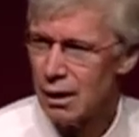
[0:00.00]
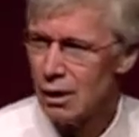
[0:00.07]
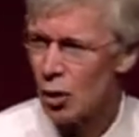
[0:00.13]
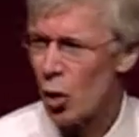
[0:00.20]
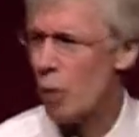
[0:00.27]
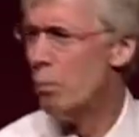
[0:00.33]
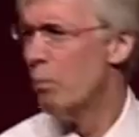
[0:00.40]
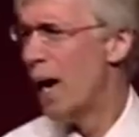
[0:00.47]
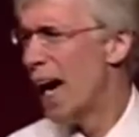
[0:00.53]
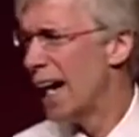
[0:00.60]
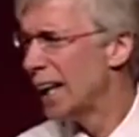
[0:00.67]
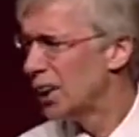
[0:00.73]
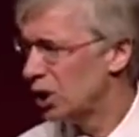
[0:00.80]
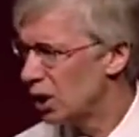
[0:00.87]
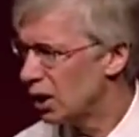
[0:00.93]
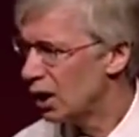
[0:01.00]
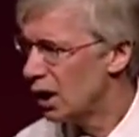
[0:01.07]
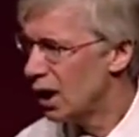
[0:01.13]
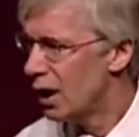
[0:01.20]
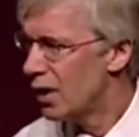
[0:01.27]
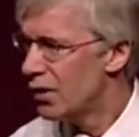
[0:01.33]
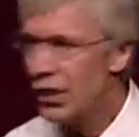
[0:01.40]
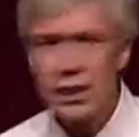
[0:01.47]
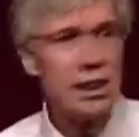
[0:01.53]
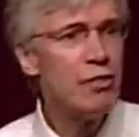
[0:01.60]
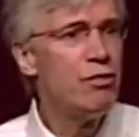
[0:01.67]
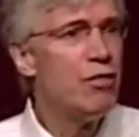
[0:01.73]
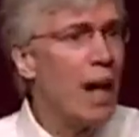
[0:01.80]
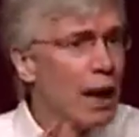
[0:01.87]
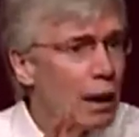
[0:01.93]
or managing. They're
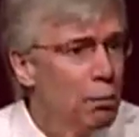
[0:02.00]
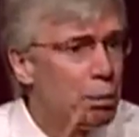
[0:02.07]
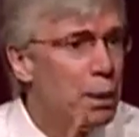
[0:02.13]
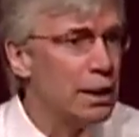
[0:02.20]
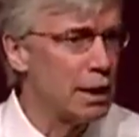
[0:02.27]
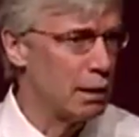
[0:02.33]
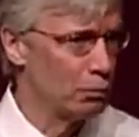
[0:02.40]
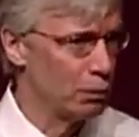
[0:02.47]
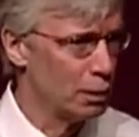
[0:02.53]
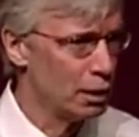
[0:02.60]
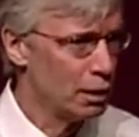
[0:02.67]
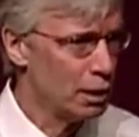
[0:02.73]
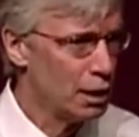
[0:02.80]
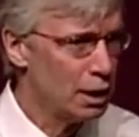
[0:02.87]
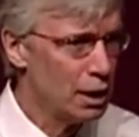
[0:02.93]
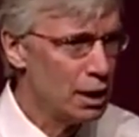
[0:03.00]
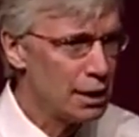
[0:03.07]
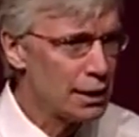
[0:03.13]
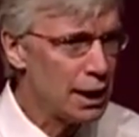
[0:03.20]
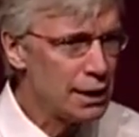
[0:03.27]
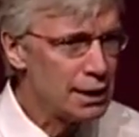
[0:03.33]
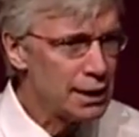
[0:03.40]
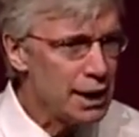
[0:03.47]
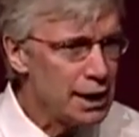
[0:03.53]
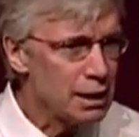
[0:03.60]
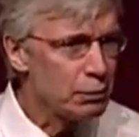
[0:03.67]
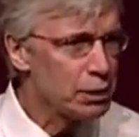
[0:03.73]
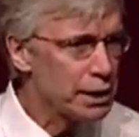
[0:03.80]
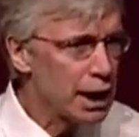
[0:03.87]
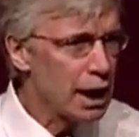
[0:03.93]
developing them. They see
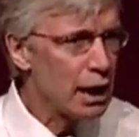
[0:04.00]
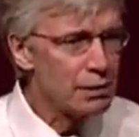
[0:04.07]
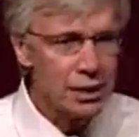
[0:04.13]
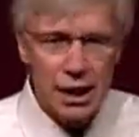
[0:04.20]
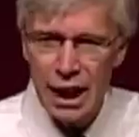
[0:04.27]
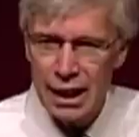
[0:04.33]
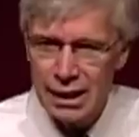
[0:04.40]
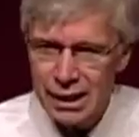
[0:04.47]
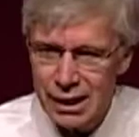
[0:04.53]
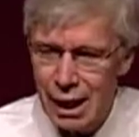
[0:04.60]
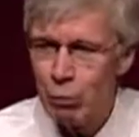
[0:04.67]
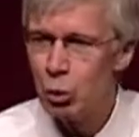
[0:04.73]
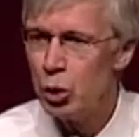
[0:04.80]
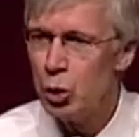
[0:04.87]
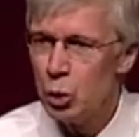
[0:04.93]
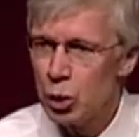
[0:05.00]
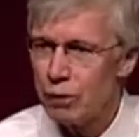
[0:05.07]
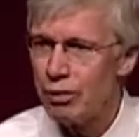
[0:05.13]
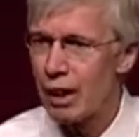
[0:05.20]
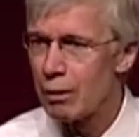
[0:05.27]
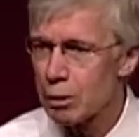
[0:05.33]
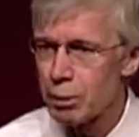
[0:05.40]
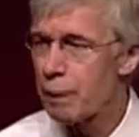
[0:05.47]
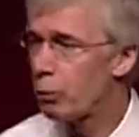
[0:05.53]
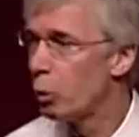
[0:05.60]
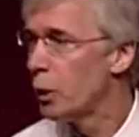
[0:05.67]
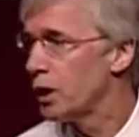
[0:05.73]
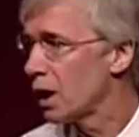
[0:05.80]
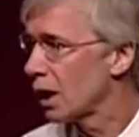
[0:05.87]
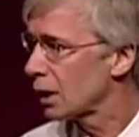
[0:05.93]
themselves as someone who develops people.
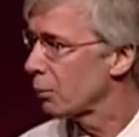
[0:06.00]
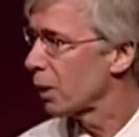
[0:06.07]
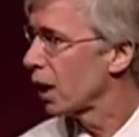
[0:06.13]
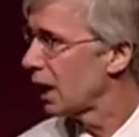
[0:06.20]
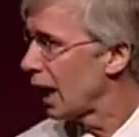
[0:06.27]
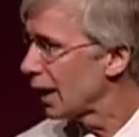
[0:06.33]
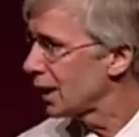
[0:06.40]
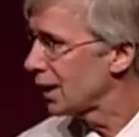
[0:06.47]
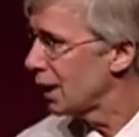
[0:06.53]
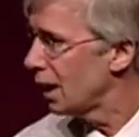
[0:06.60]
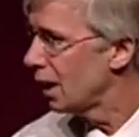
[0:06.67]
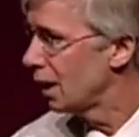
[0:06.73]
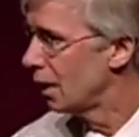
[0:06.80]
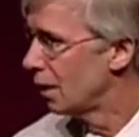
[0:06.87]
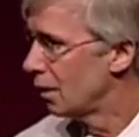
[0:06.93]
We talked about a legacy.